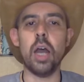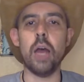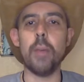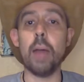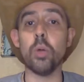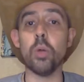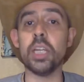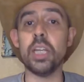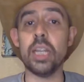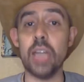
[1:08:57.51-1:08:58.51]
I'm
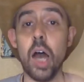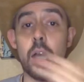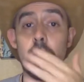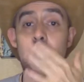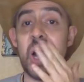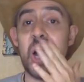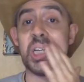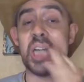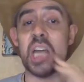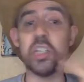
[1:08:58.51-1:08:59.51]
working on a
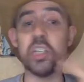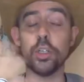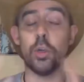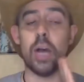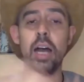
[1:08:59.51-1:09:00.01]
nice little